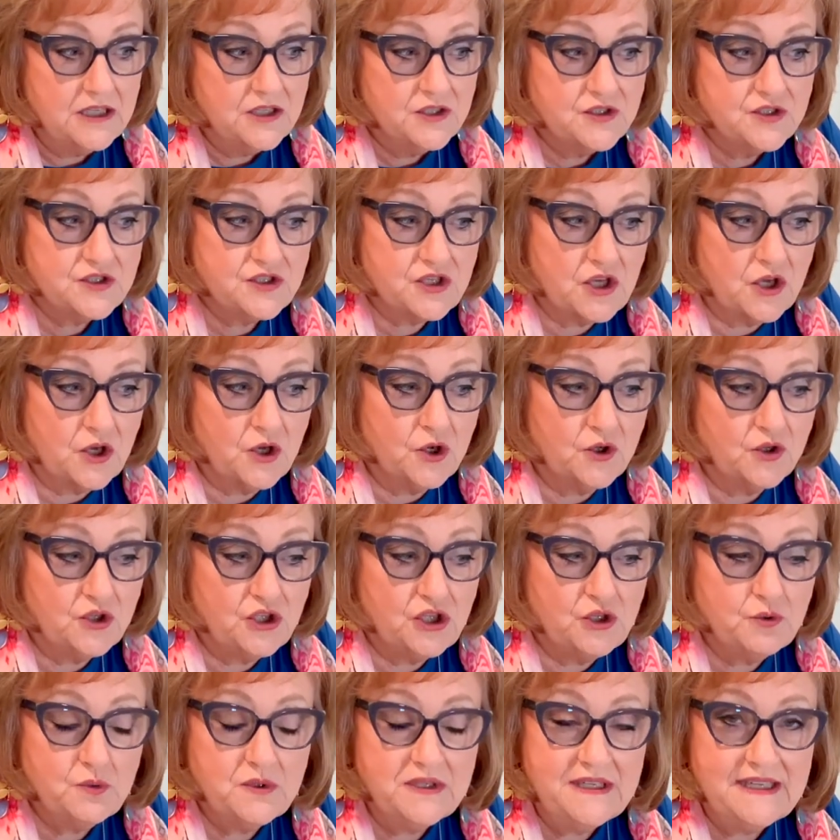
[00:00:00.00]
So
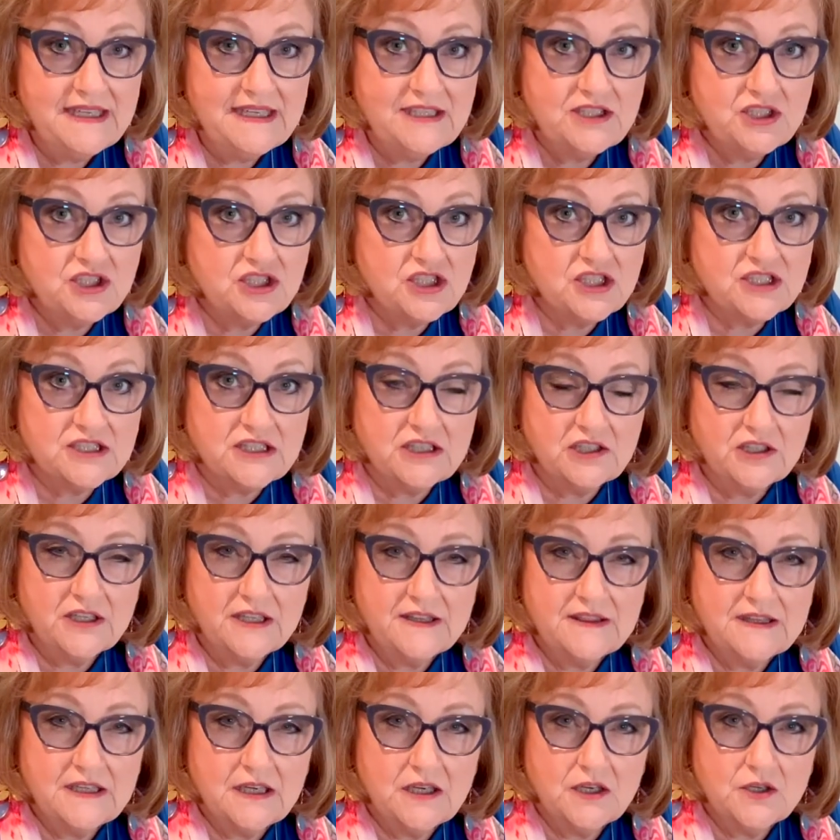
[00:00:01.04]
you would need to just look
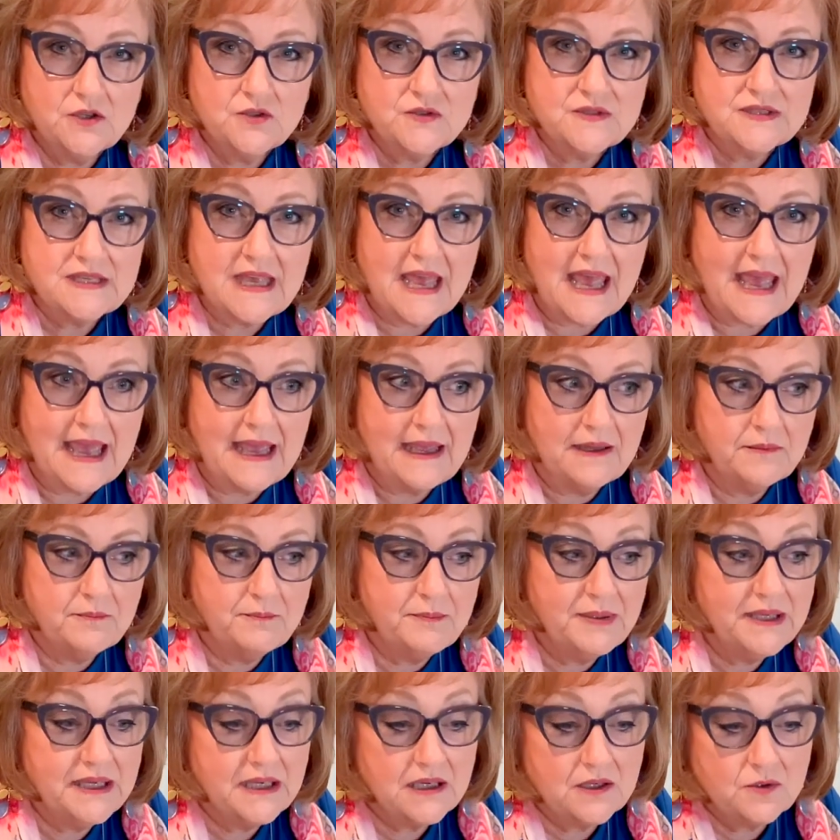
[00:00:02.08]
at those and
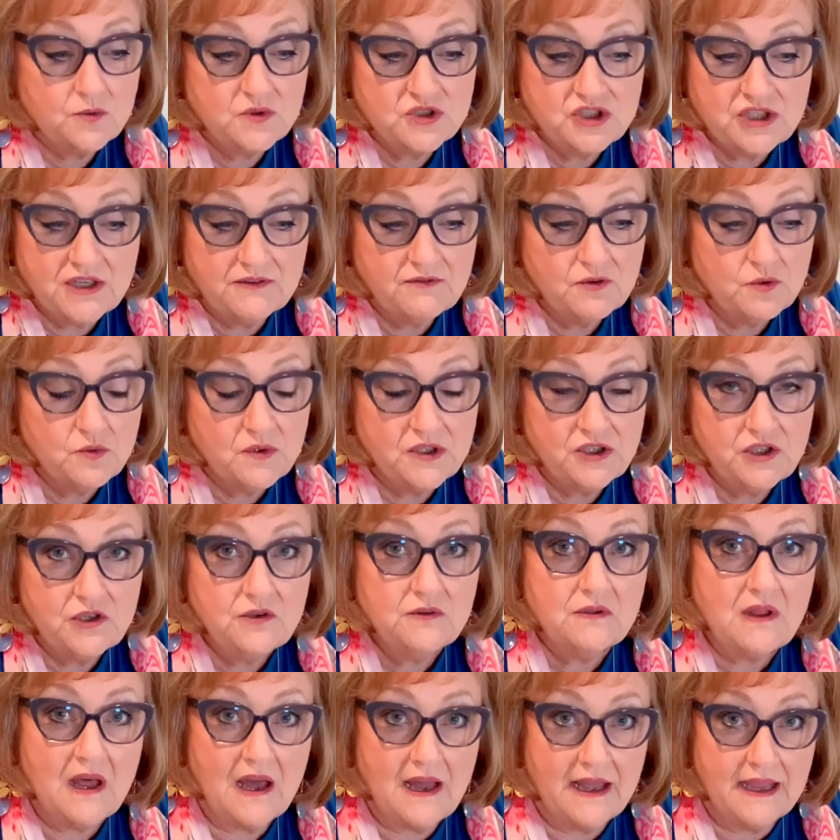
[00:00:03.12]
pick whichever one you
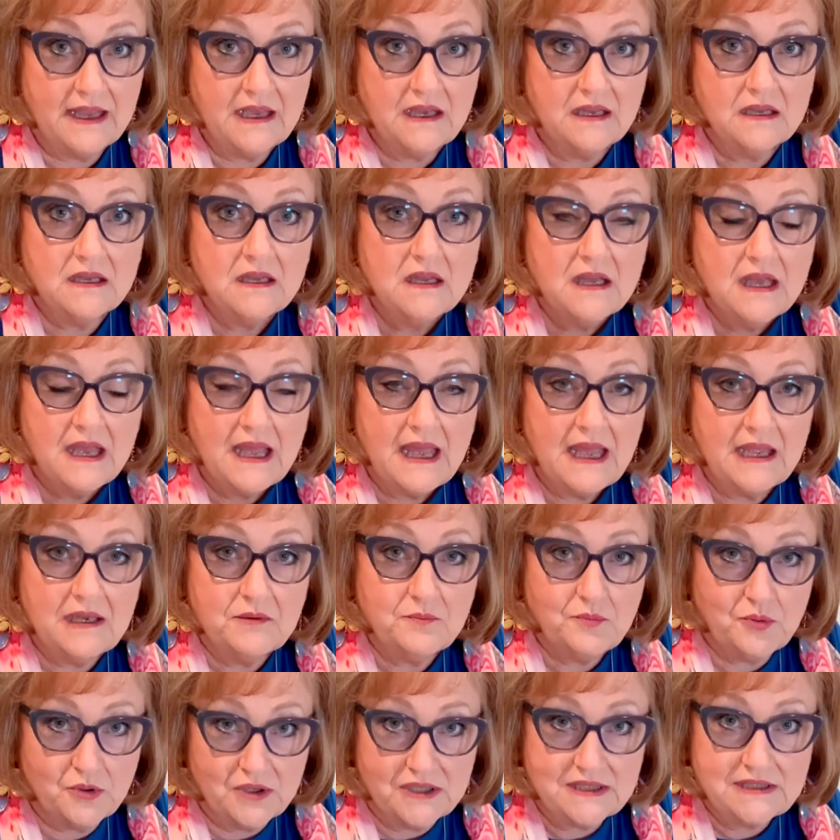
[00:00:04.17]
like
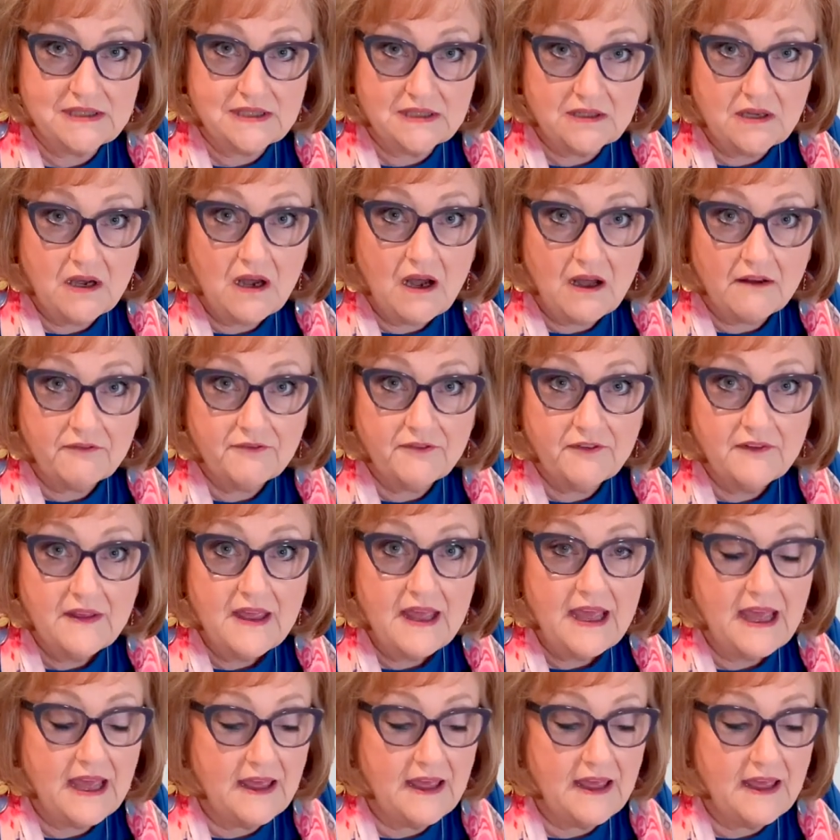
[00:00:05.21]
and print it off.